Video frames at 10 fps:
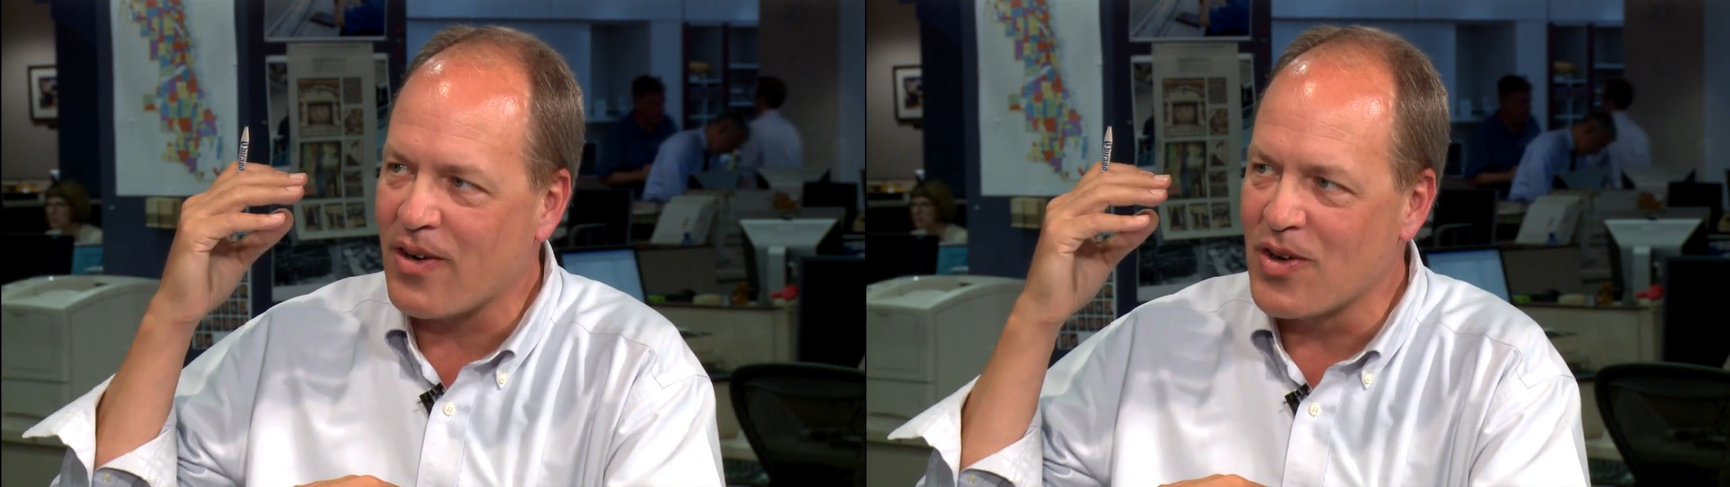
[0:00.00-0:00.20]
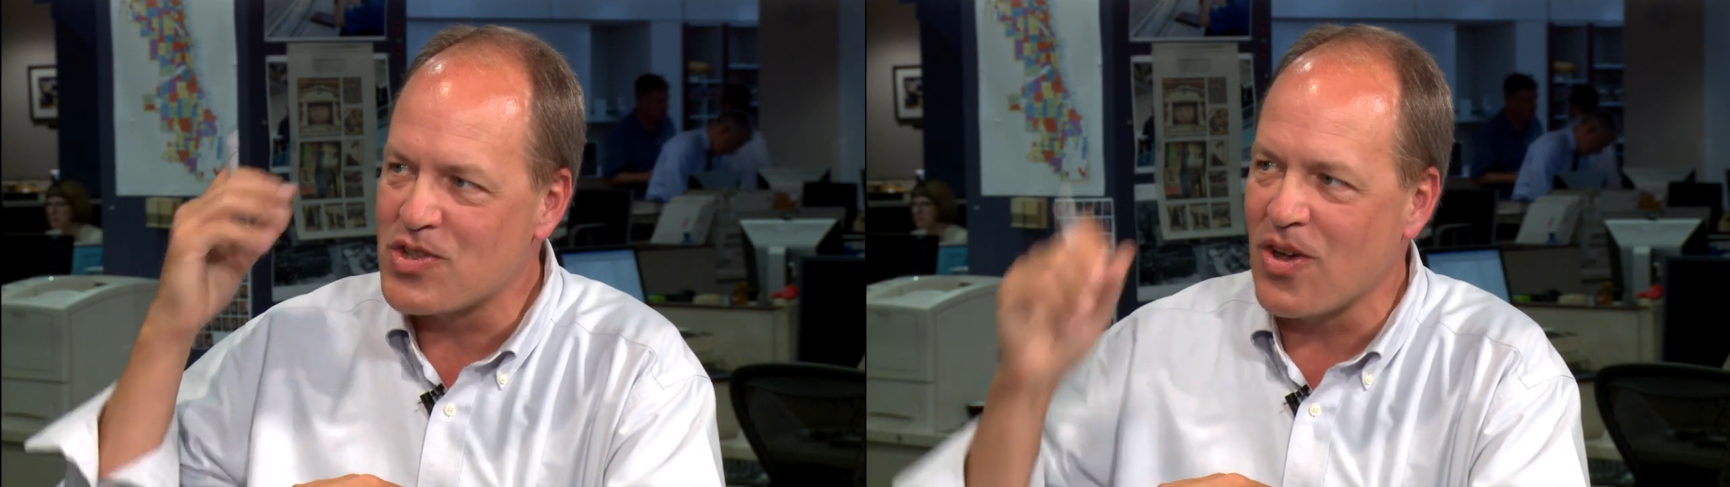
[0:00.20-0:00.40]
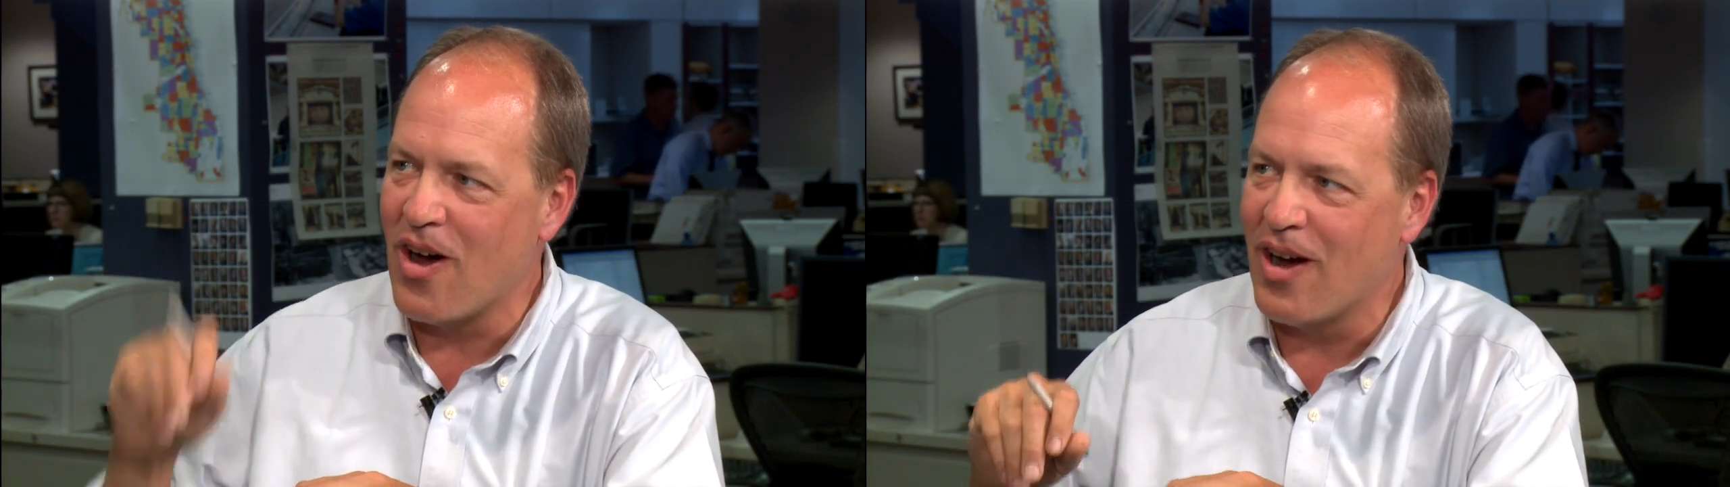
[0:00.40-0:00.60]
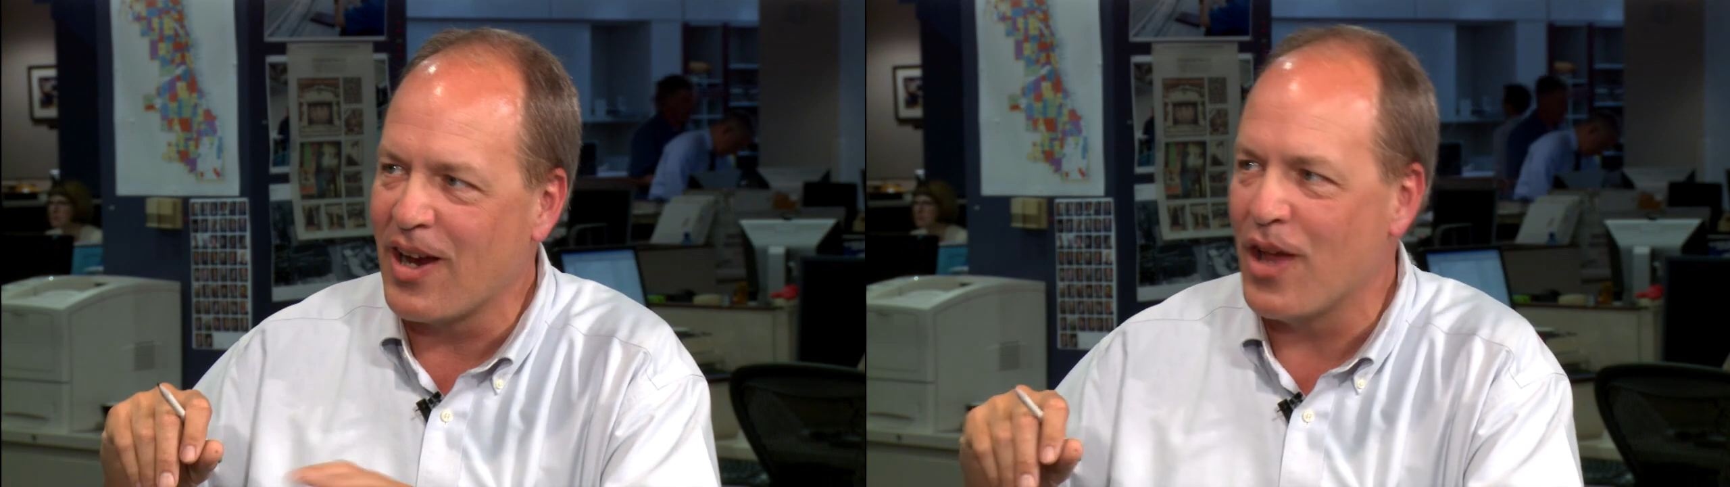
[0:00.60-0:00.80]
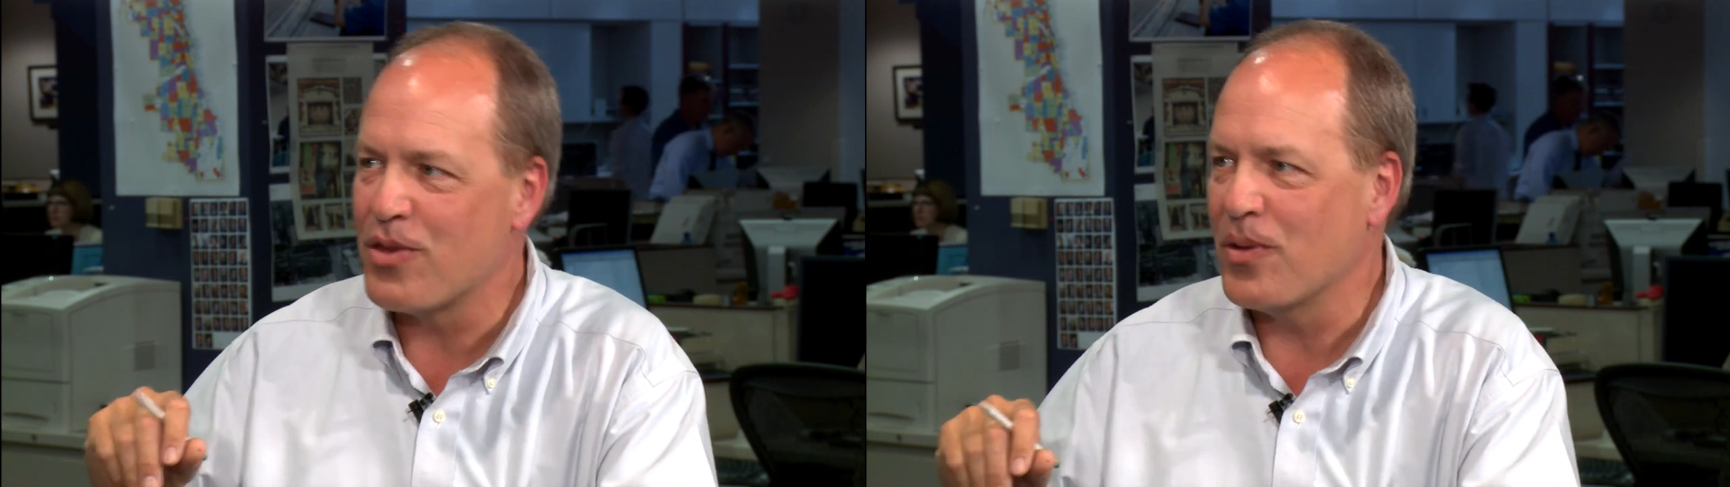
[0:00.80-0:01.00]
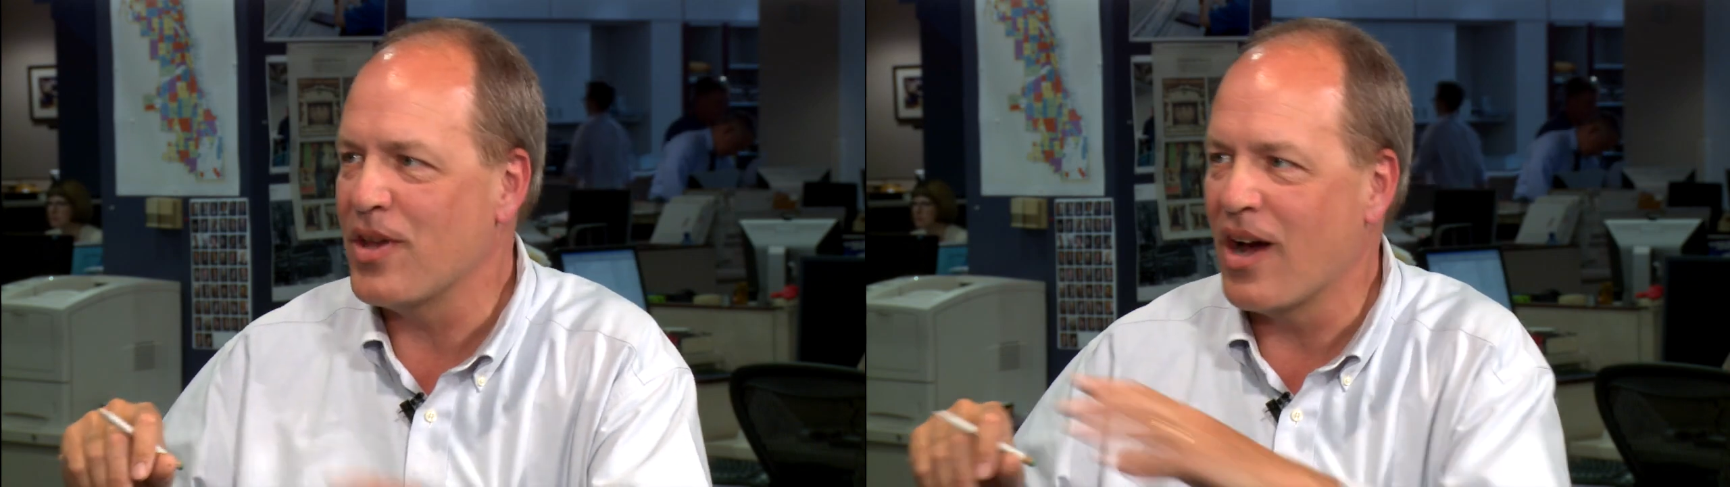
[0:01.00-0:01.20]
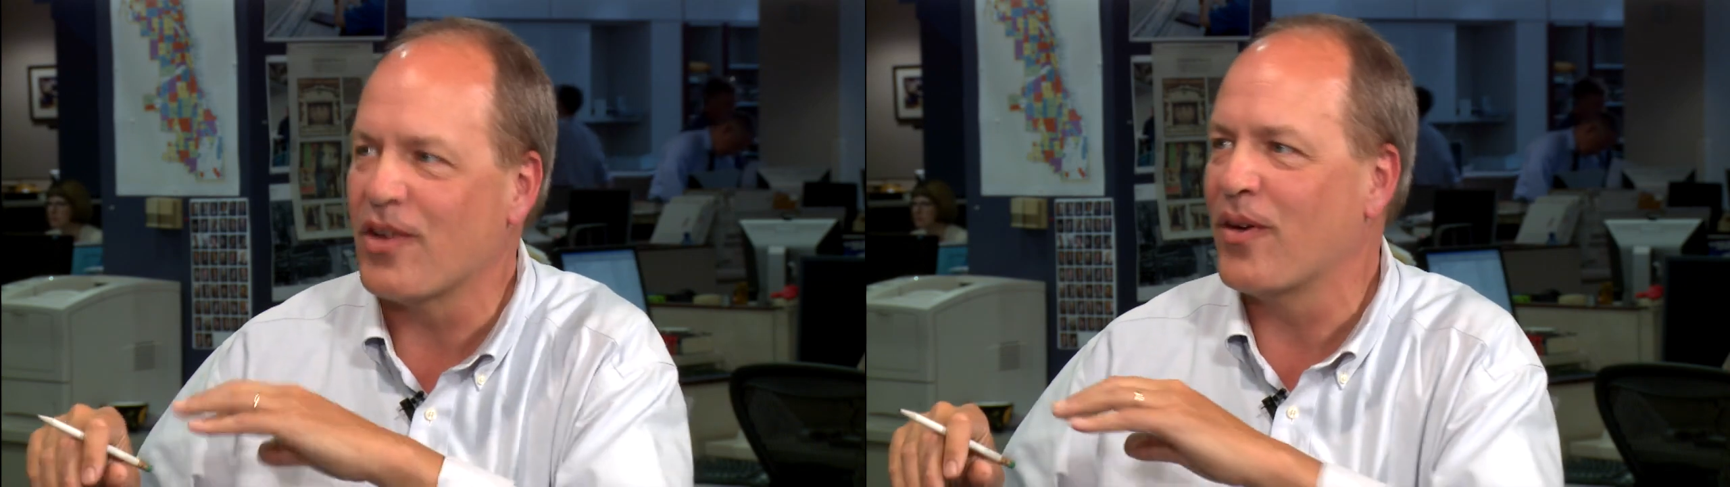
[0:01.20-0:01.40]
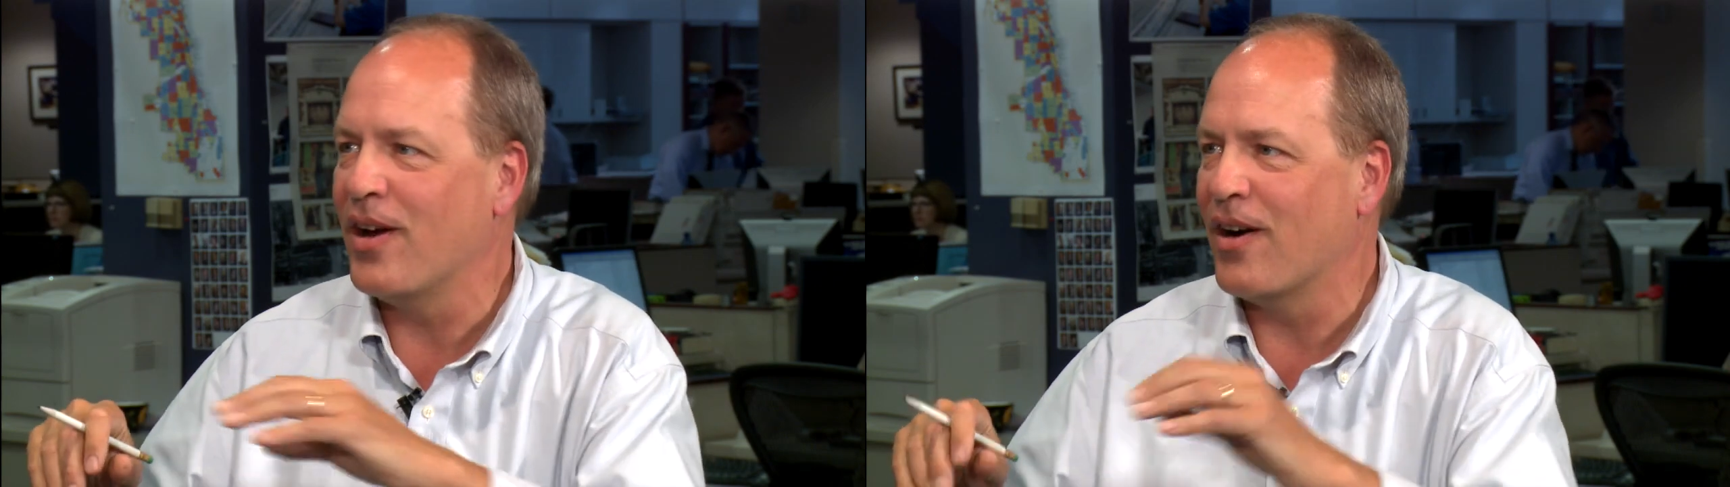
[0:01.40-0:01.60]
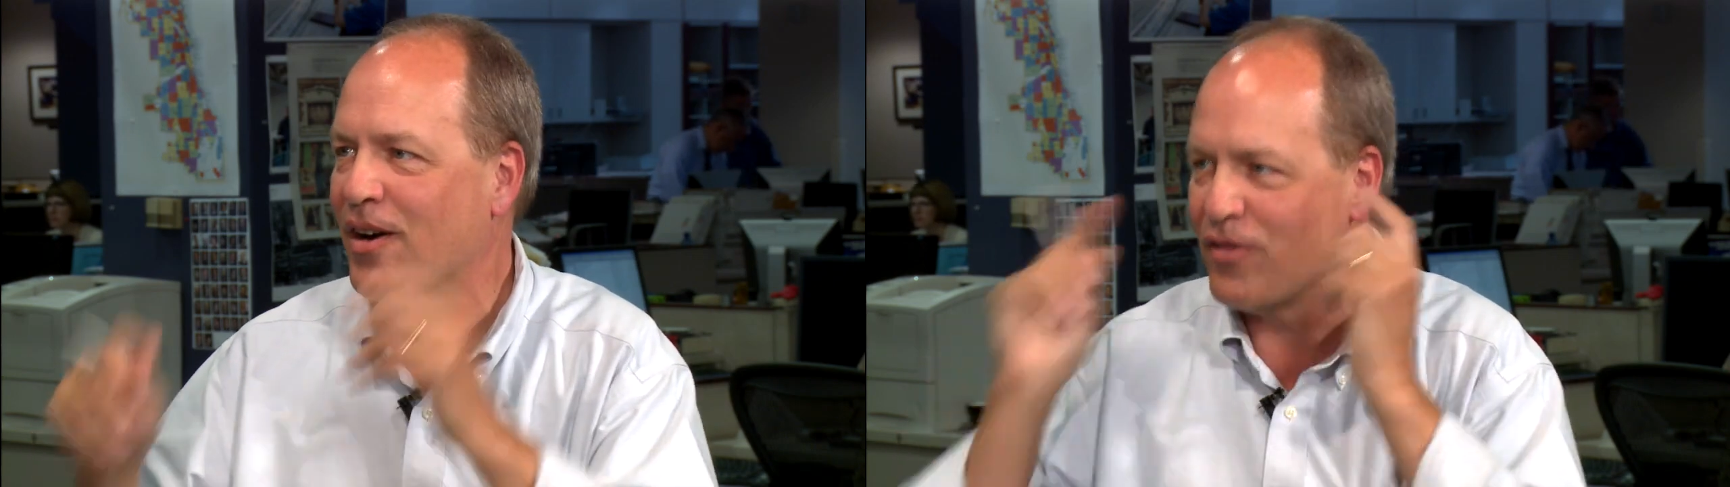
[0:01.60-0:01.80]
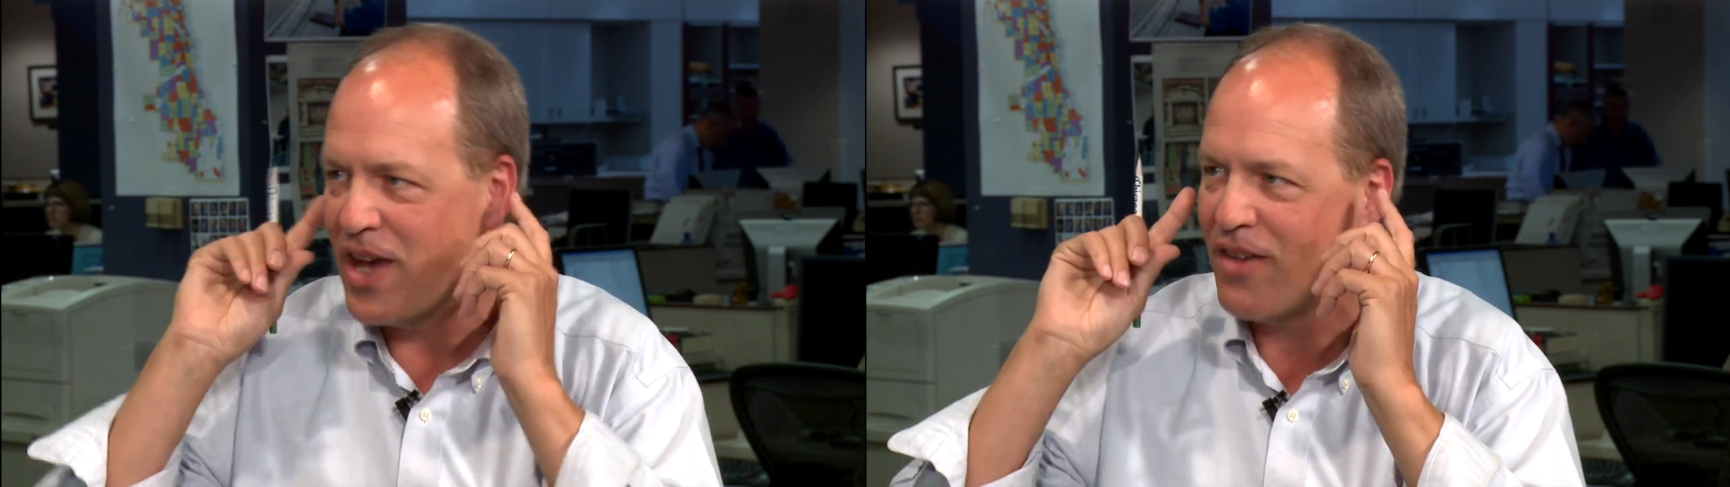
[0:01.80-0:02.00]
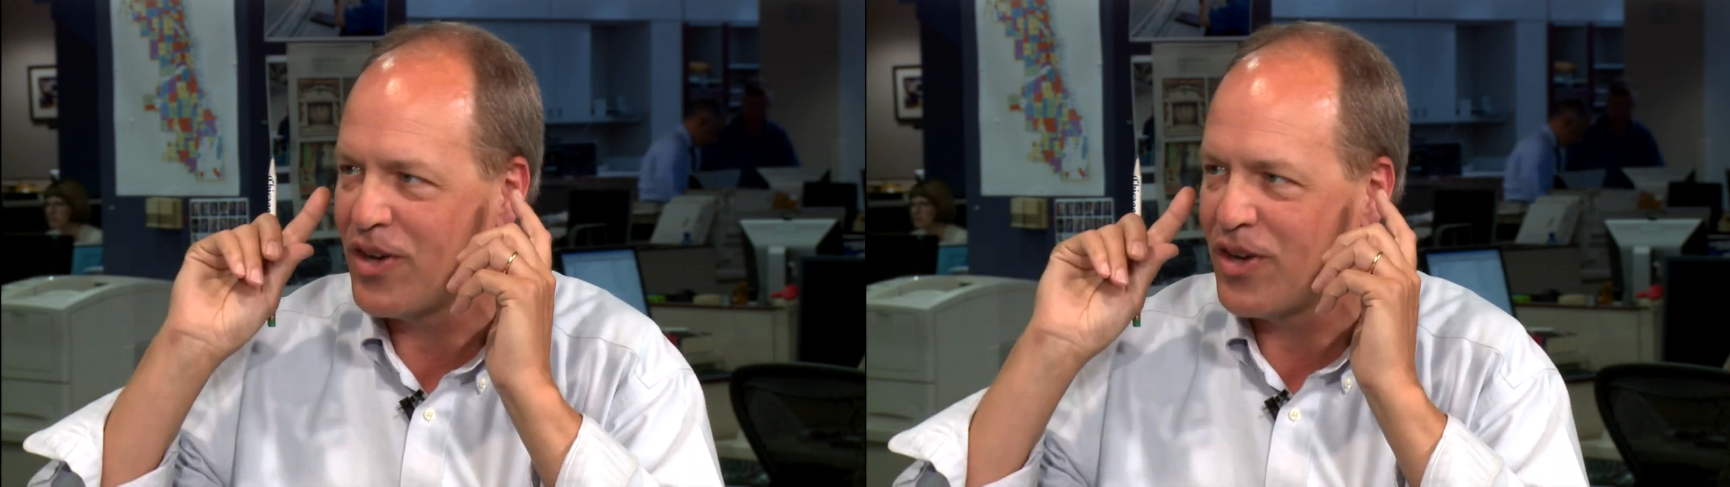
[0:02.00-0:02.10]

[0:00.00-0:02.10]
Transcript: her song, and through the other ear, if you have